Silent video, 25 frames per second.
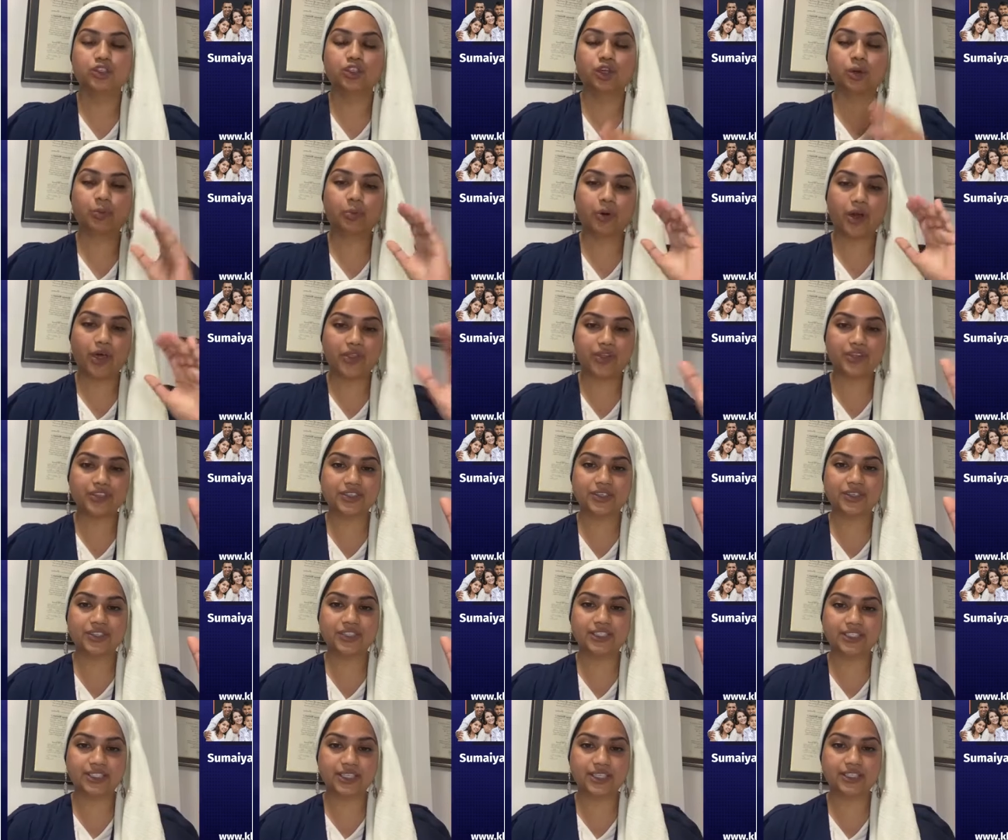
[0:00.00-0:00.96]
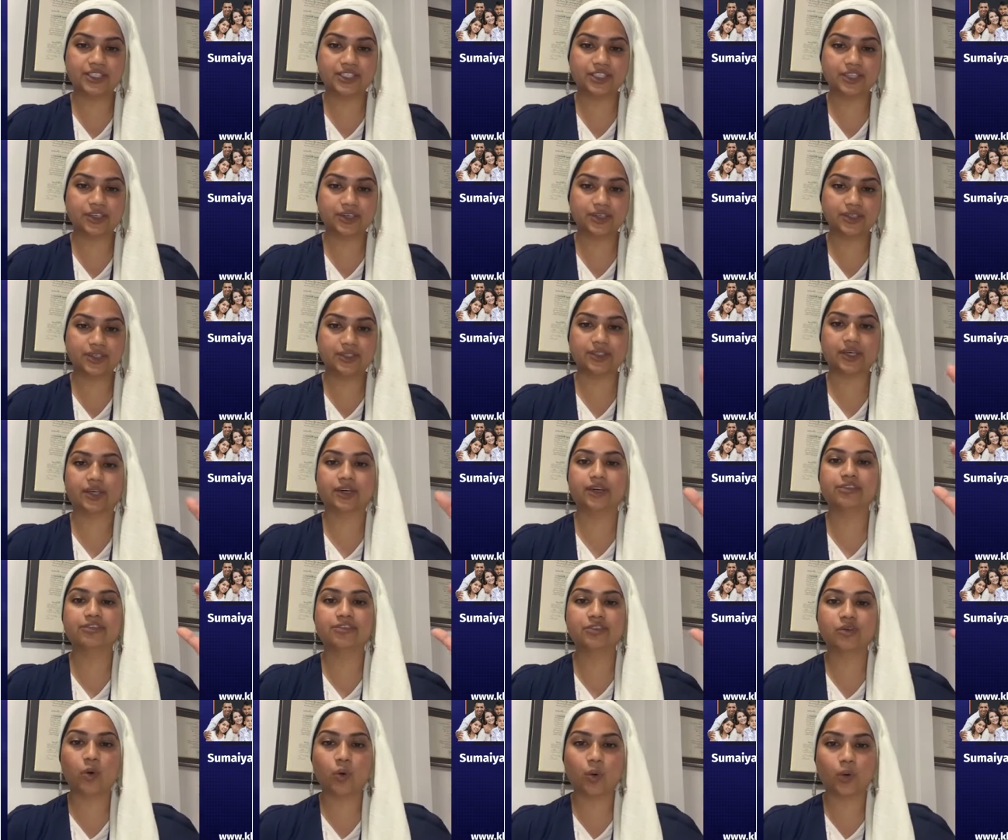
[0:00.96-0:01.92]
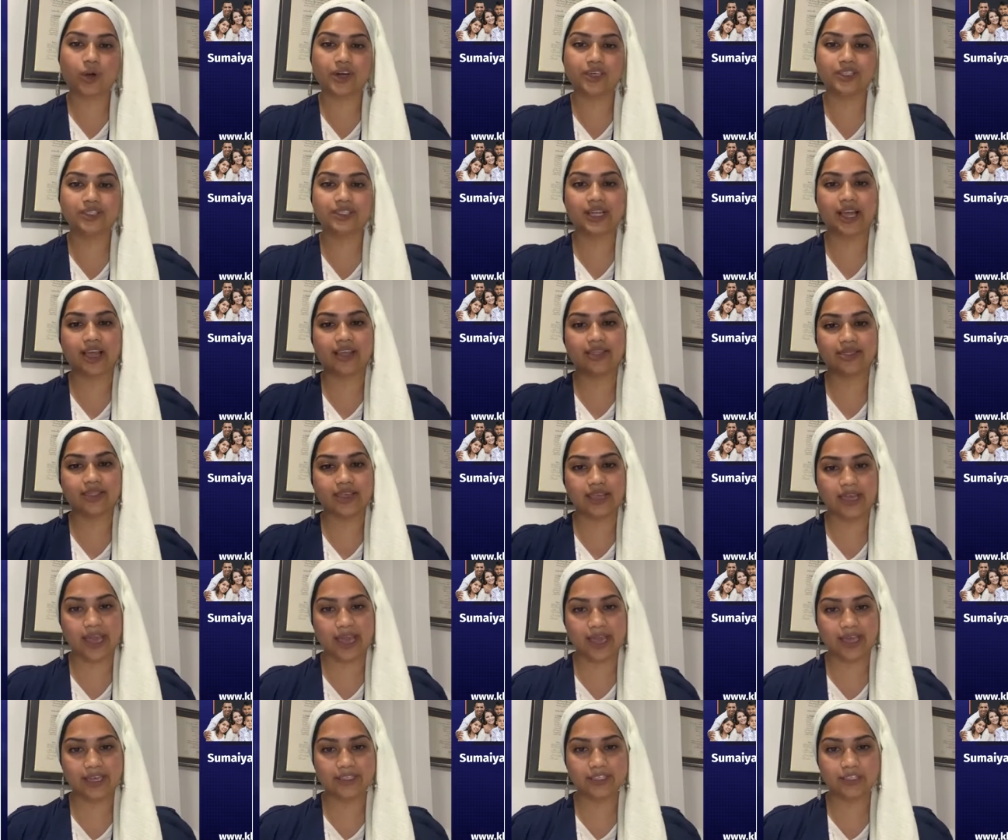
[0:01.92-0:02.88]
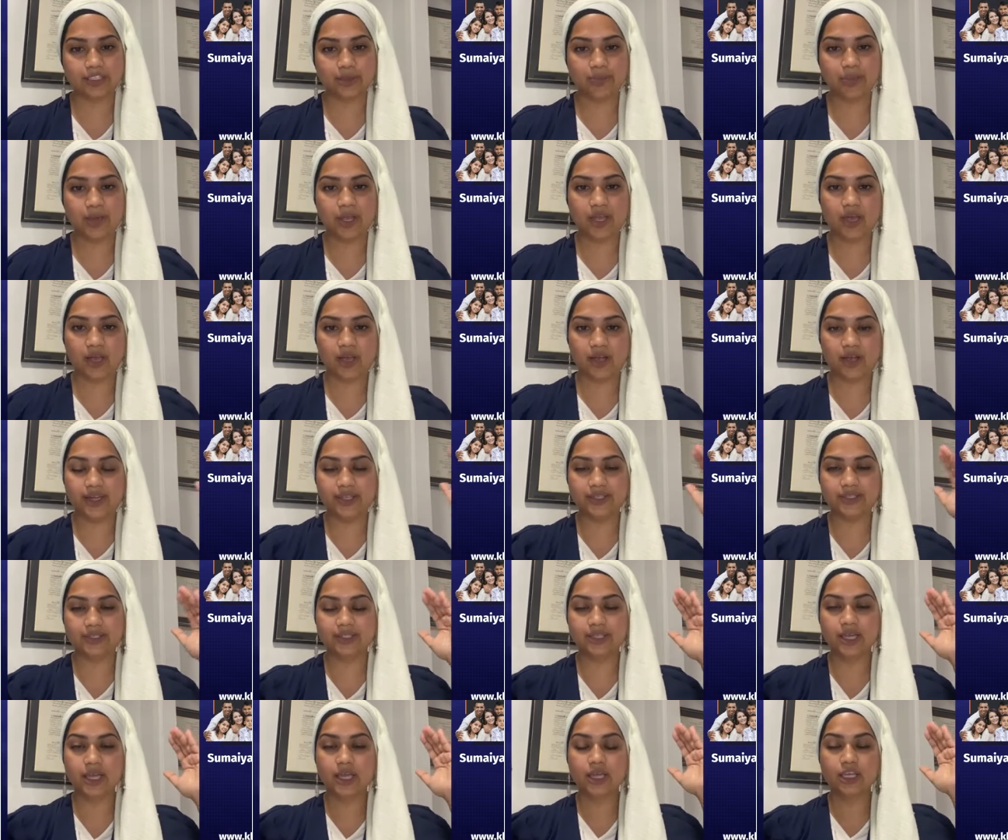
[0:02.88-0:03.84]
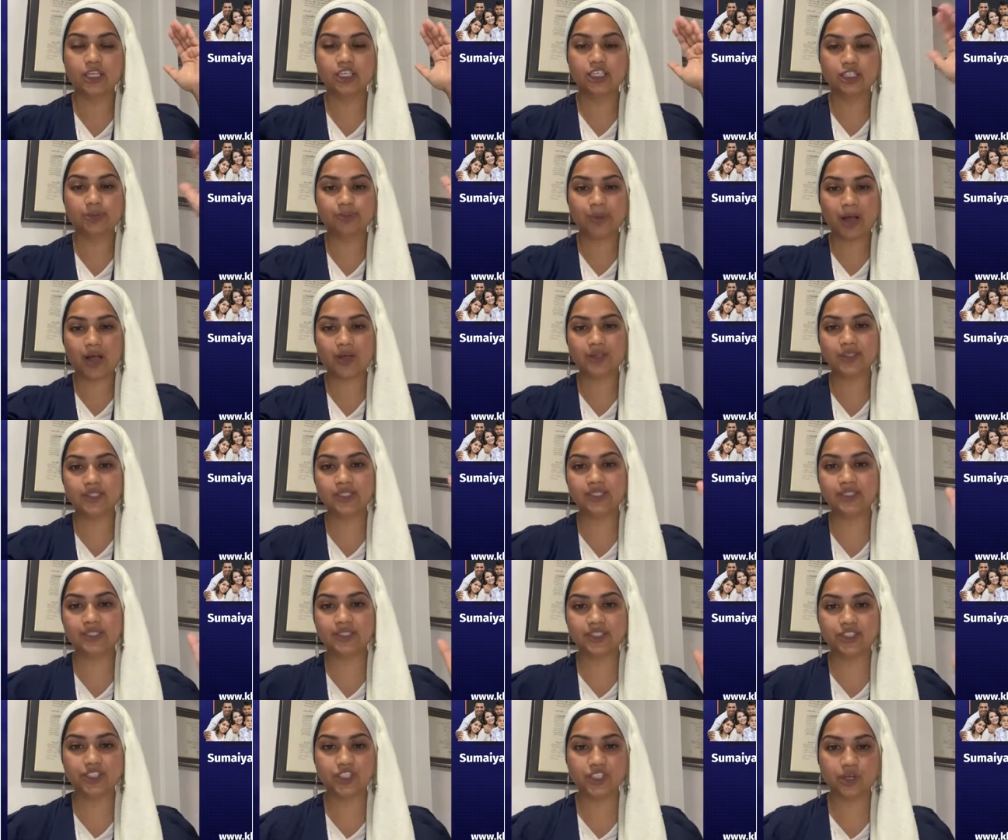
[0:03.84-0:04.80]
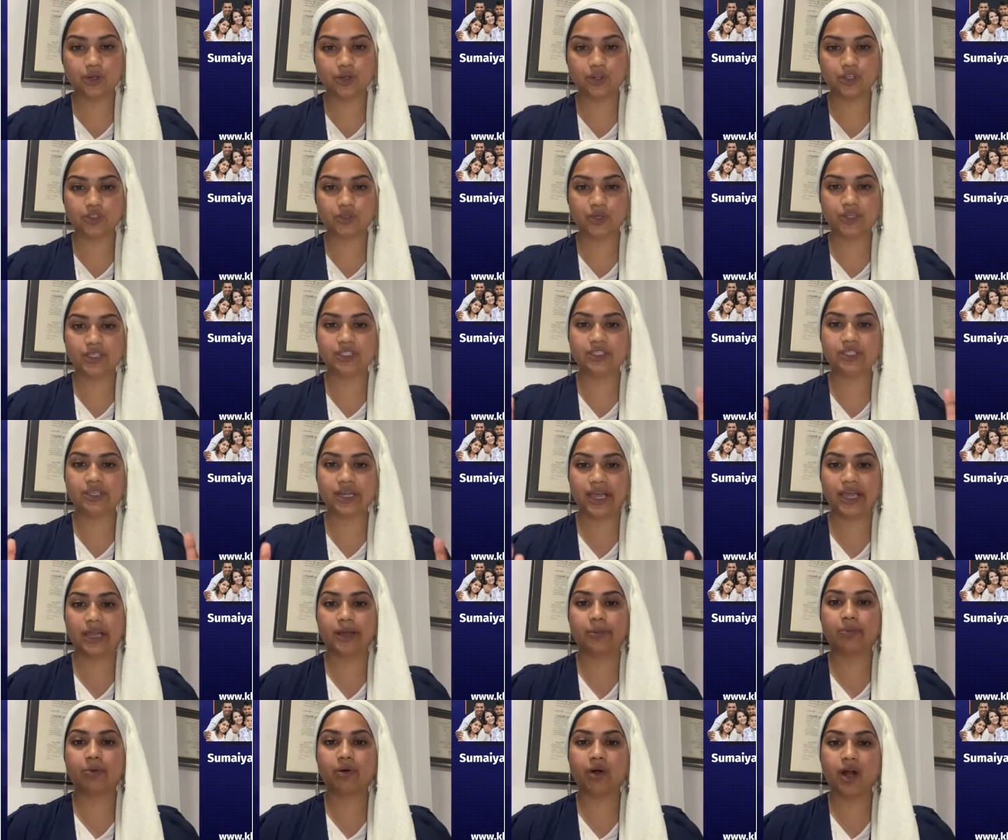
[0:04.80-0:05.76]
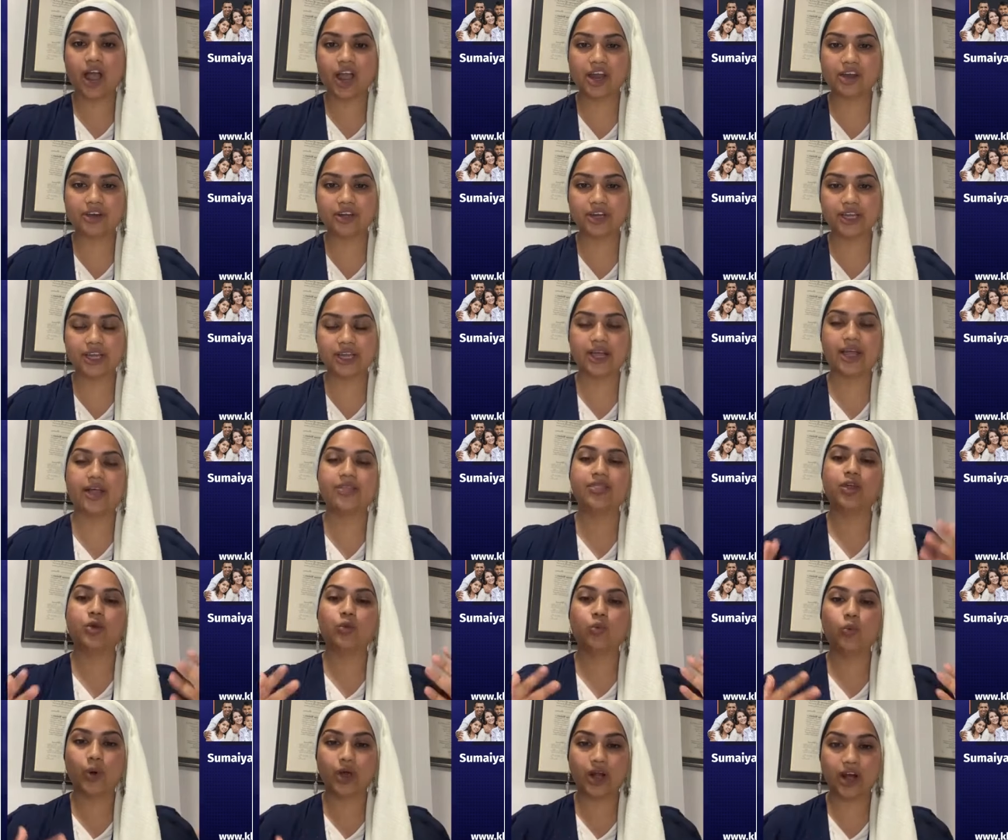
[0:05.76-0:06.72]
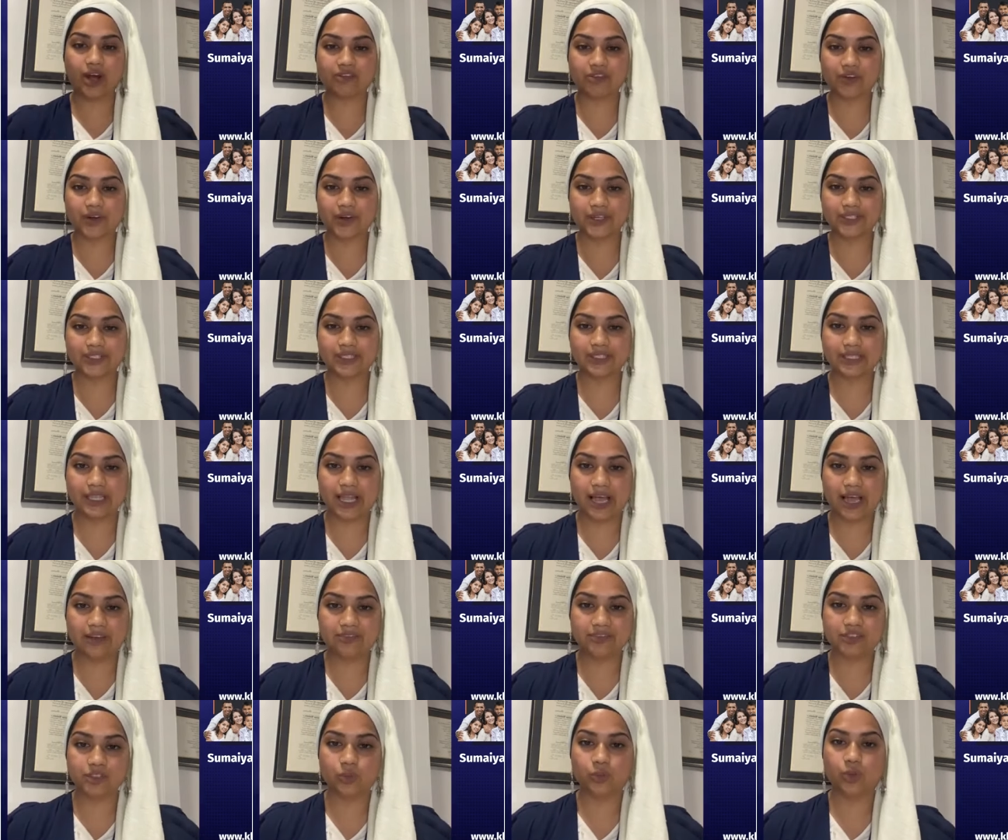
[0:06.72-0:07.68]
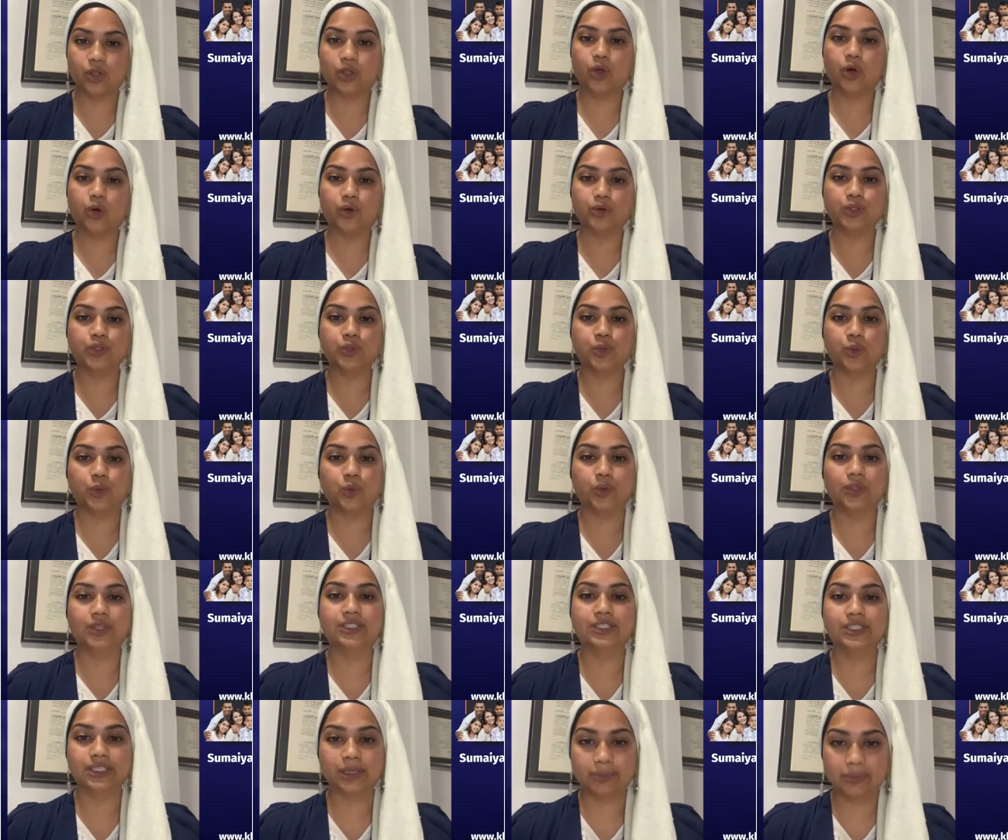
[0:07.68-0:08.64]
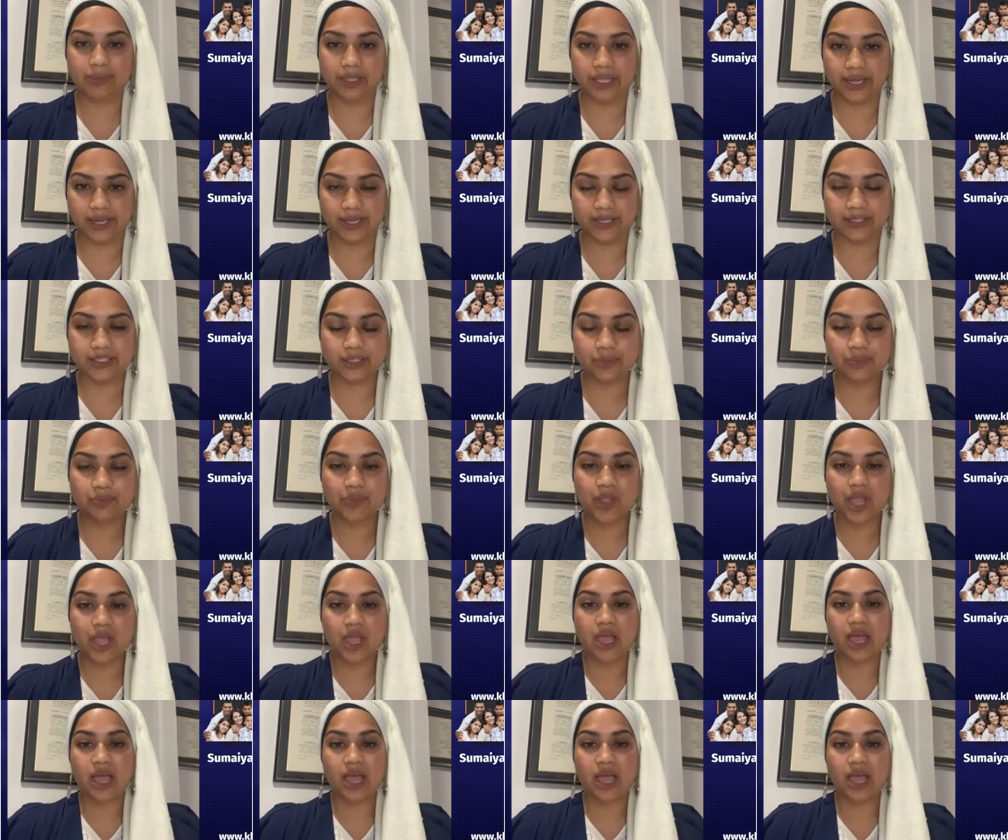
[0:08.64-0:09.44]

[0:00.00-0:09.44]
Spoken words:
So brothers and sisters are, of course, at the end because spouses and children take priority, and then whatever is left will go to the siblings.